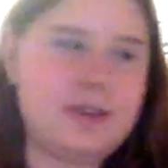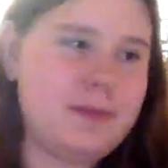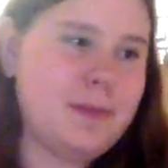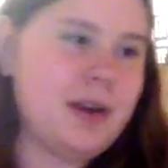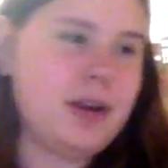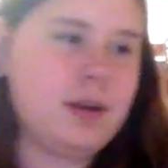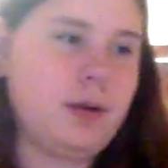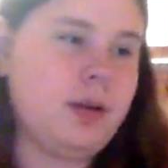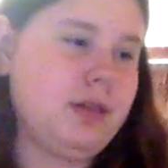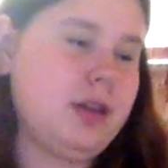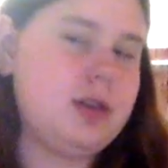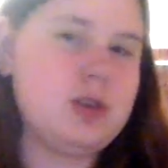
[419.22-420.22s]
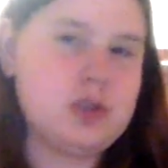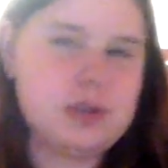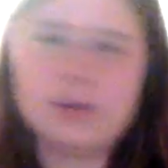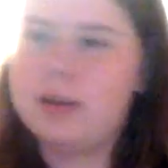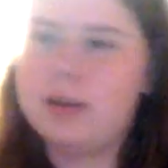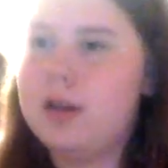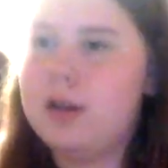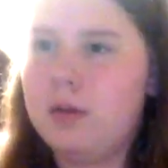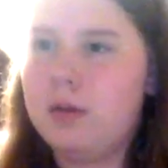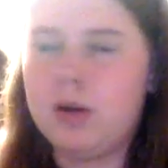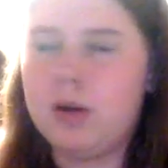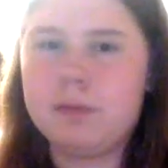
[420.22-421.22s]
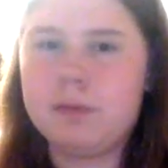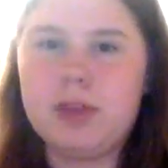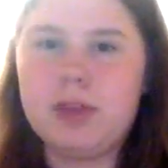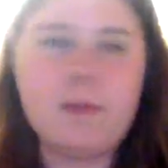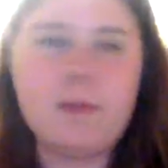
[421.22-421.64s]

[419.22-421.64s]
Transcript: leave the park, go get lunch. Or leave the